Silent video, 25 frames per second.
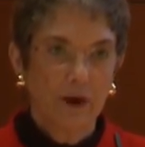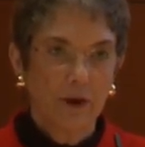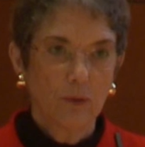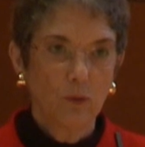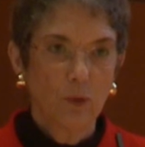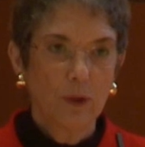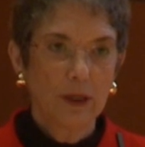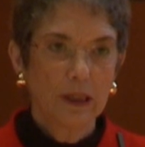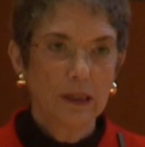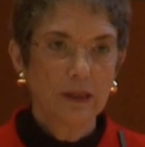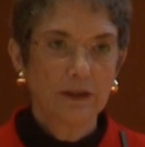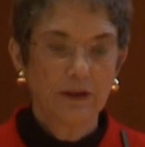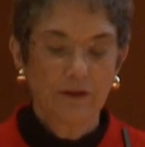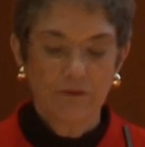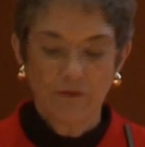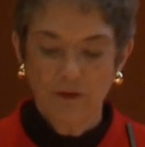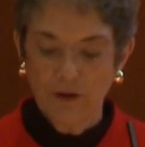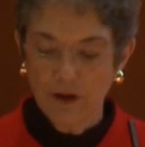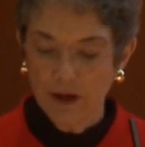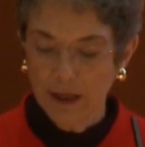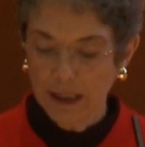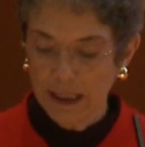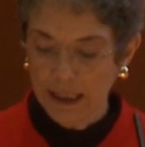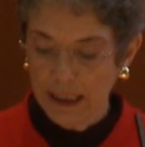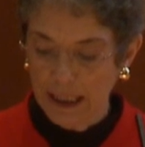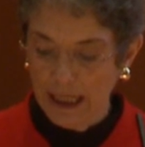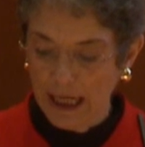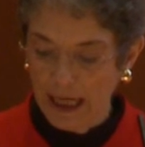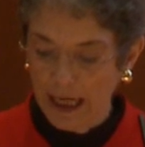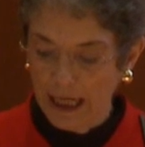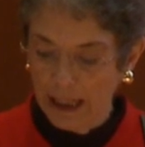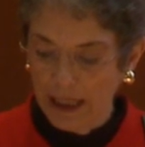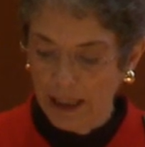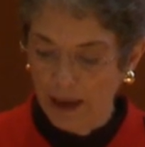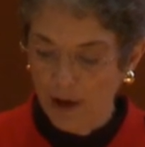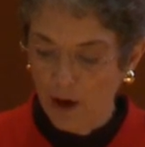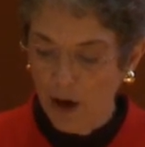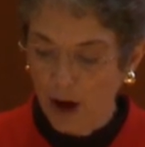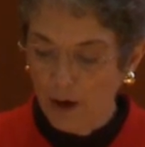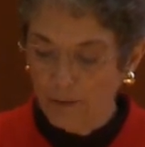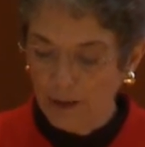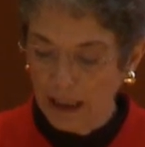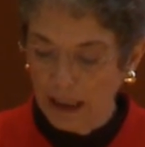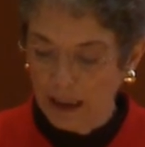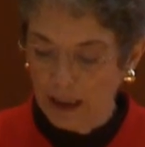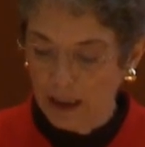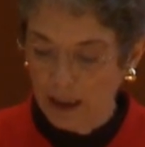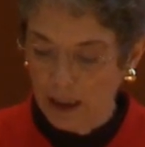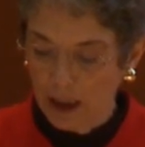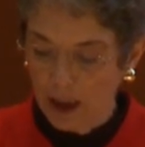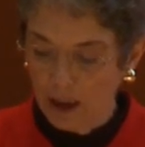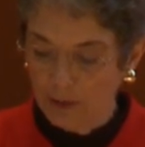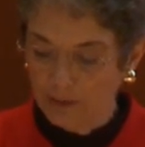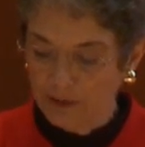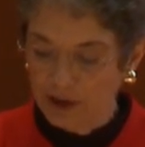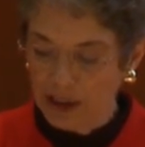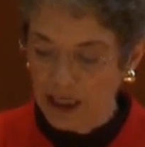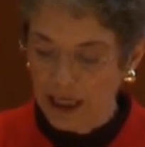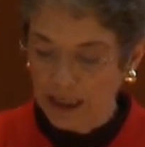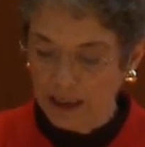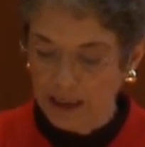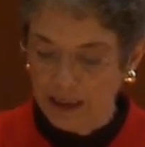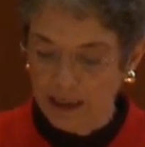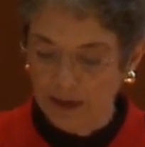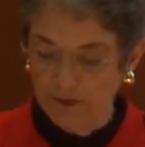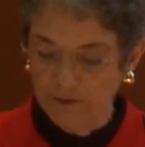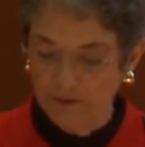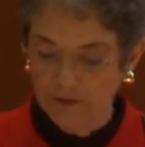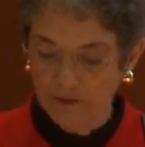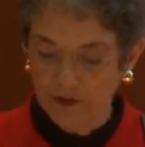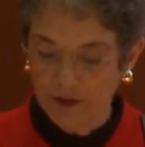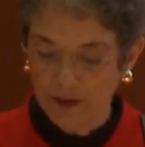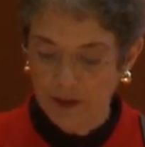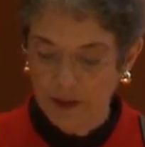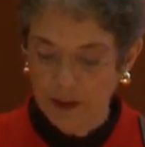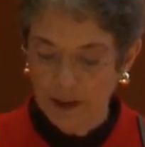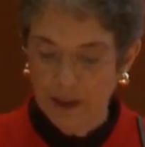a well defined economic objective,